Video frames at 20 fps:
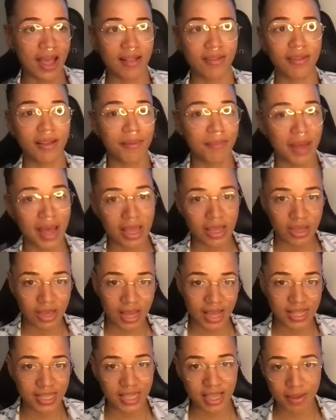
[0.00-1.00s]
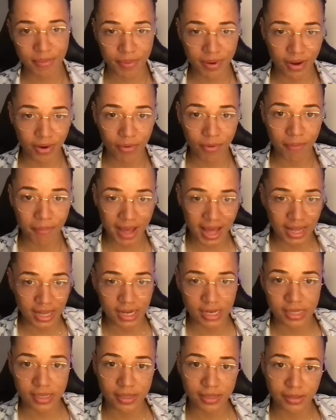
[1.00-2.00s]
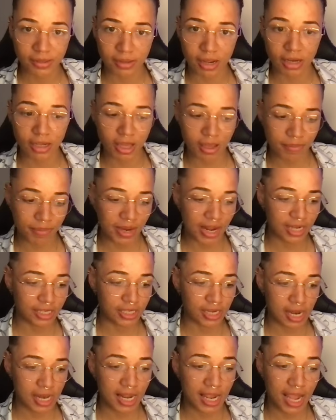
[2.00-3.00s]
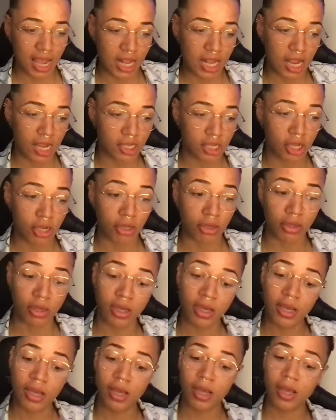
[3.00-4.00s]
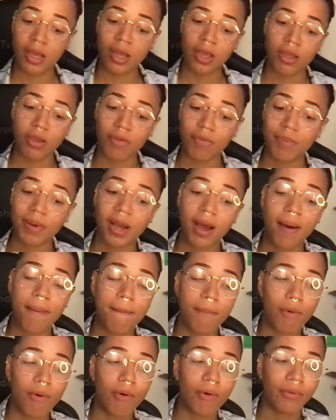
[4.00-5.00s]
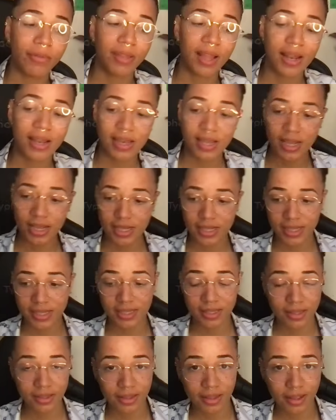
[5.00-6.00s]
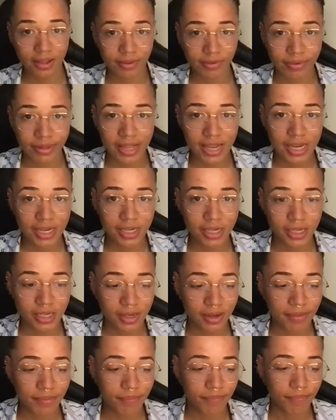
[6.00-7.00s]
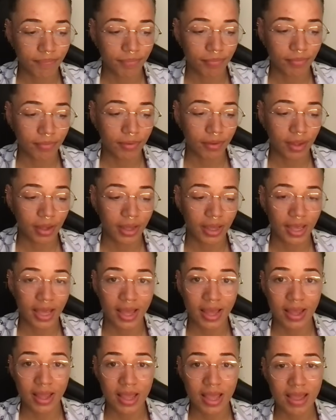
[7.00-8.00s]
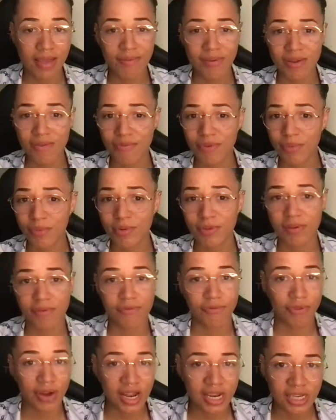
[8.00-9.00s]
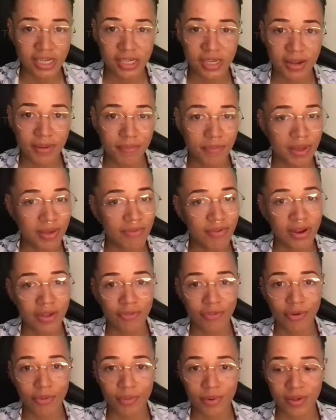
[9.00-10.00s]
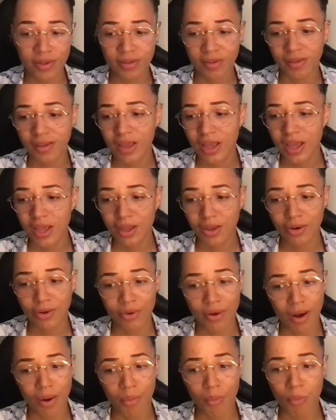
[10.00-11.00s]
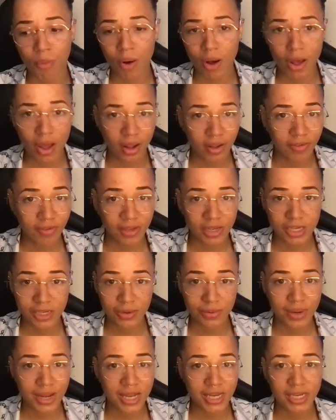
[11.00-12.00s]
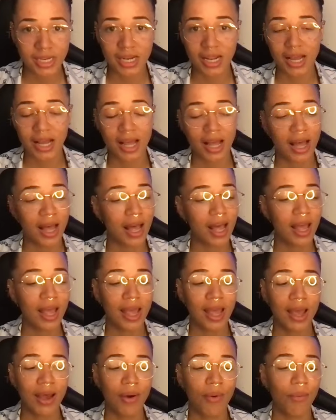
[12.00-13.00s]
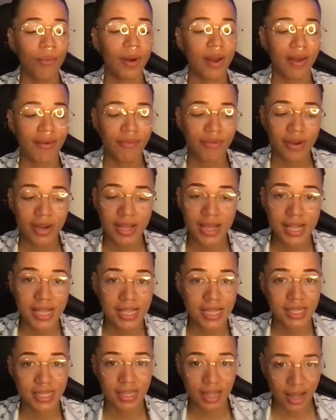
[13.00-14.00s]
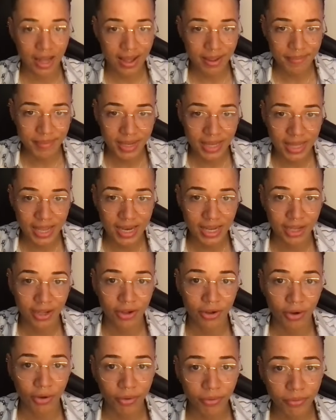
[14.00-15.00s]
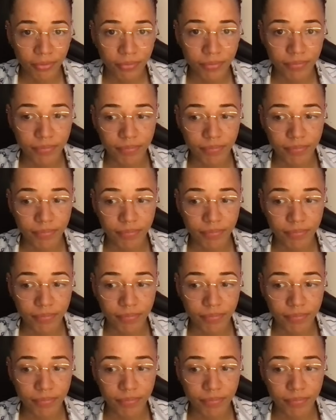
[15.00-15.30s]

and somehow you guys keeping it all balanced and keeping that shit together so you've become more authentic since this last relationship okay even if it was a friendship even if it was you know a work situation uh, whatever it is, it's time to let it go.